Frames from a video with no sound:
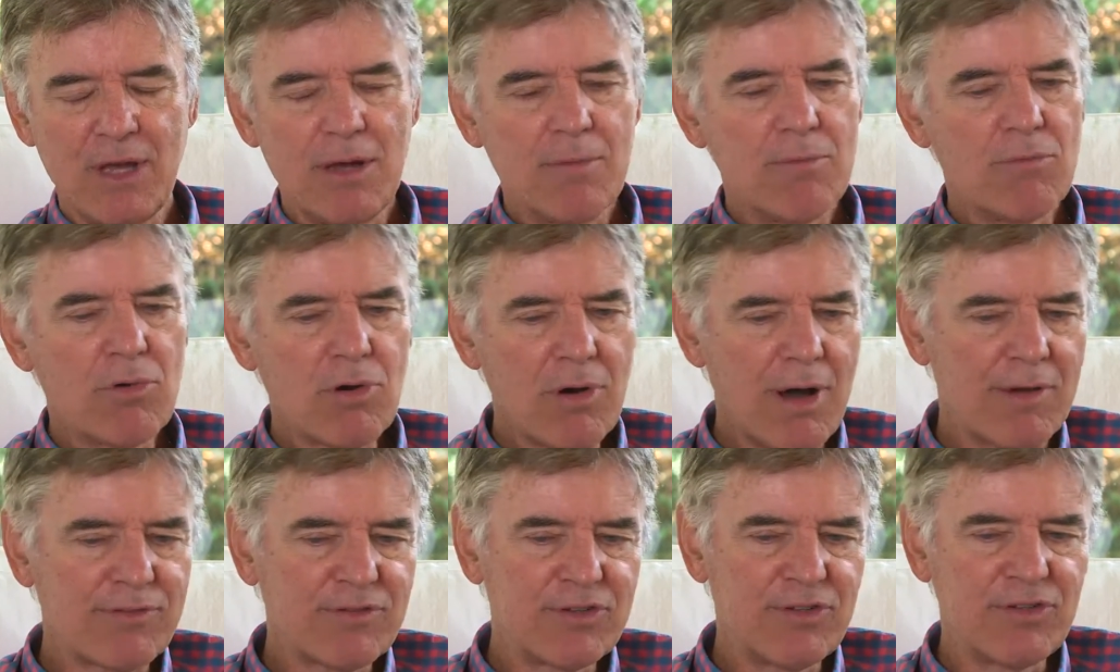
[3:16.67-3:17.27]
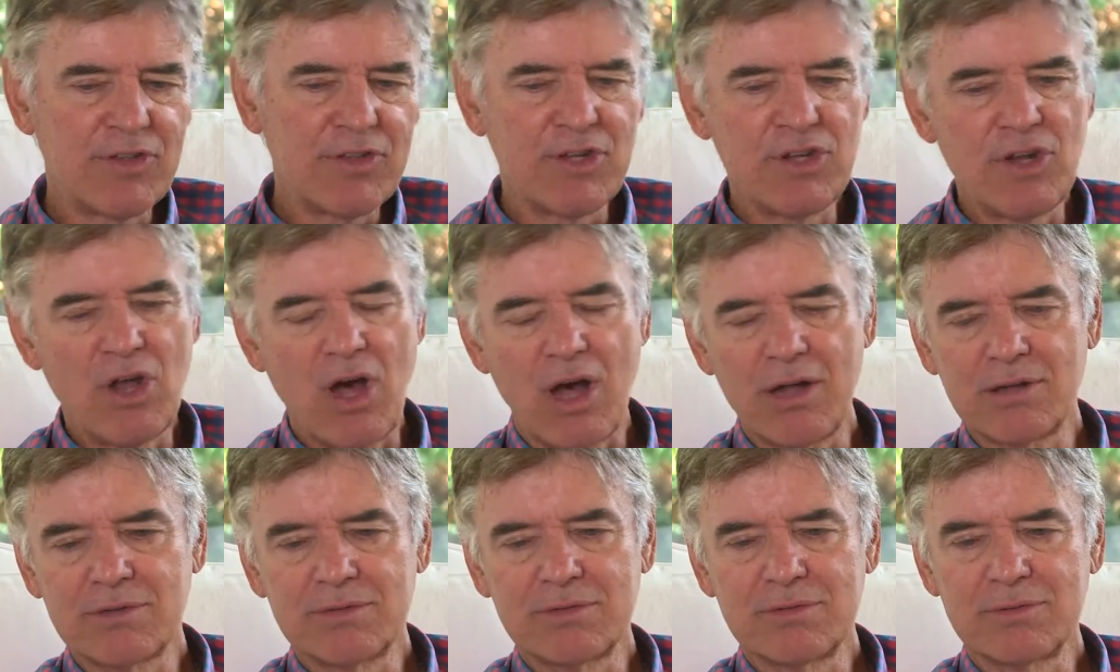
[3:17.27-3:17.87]
More often than
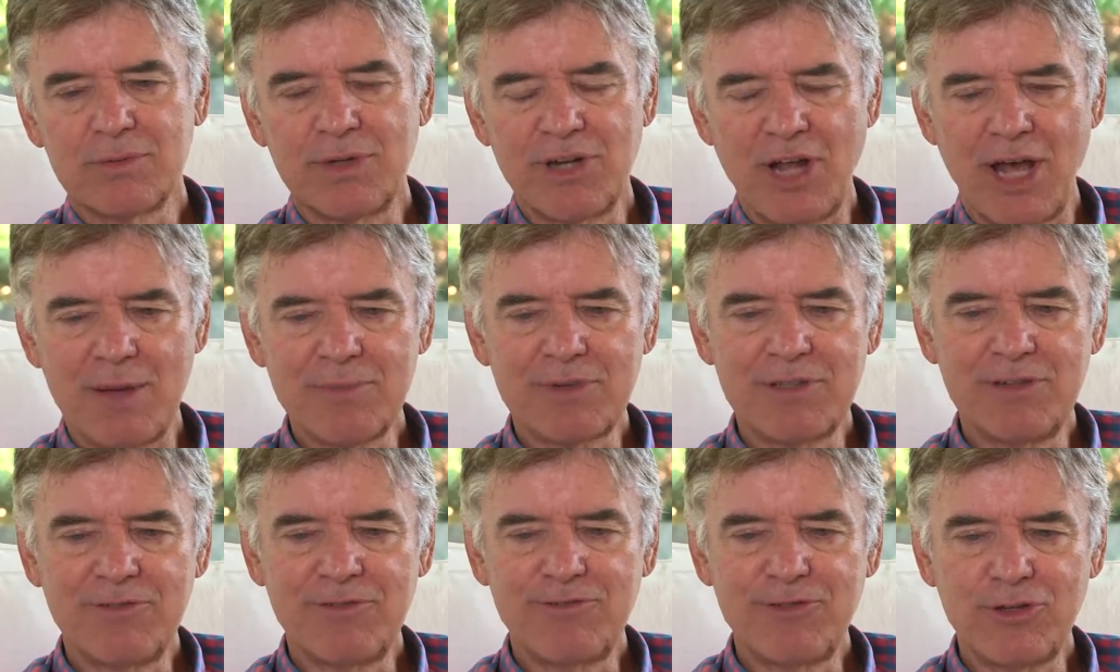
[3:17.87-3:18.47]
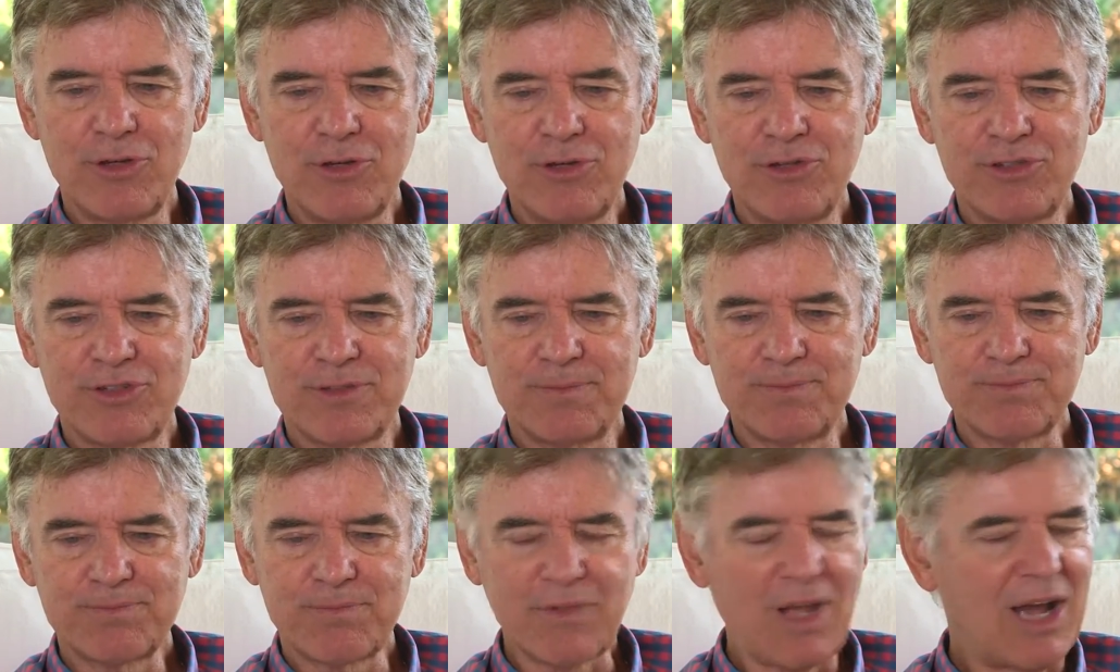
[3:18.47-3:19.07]
not, when I'm confused,
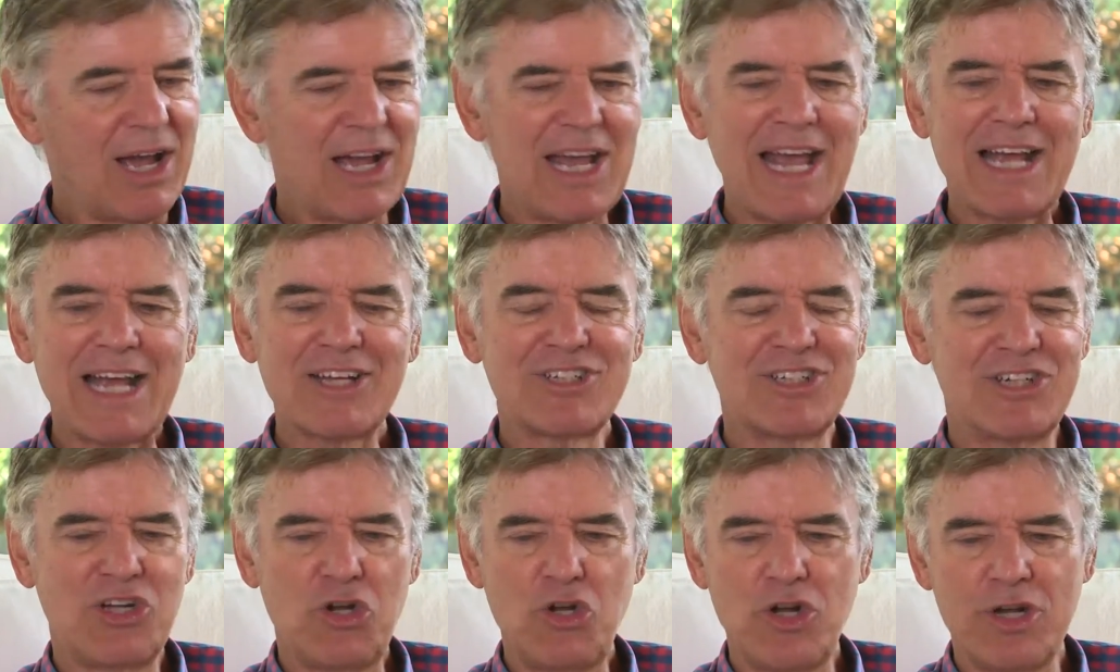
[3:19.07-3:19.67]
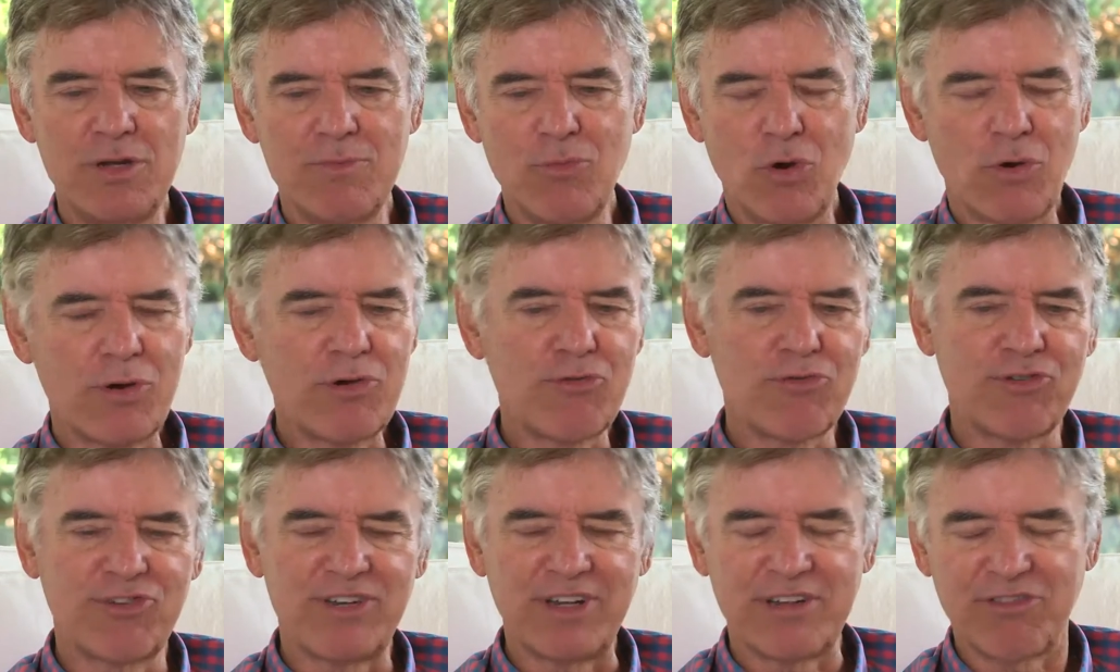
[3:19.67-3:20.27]
I actually learn more
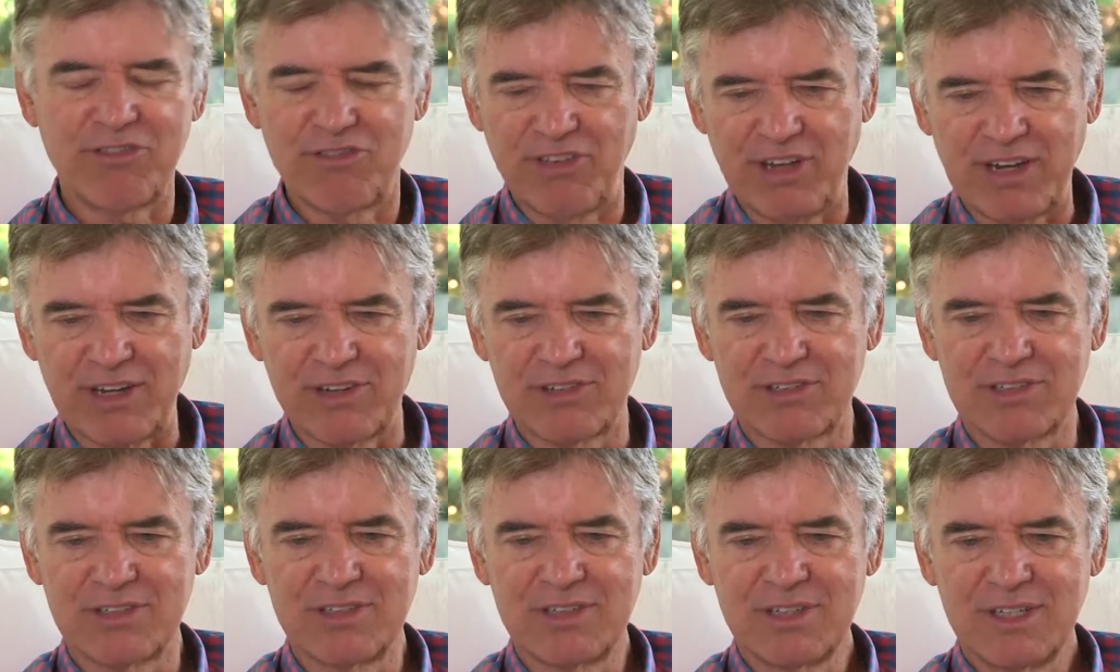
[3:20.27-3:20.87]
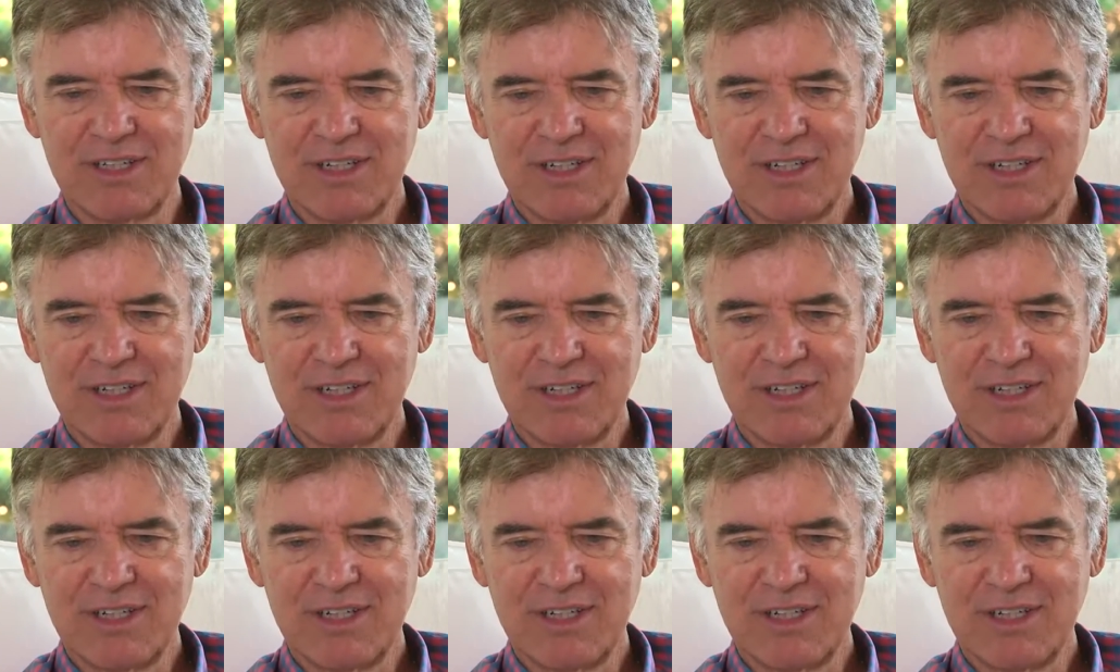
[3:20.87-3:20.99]
interesting things.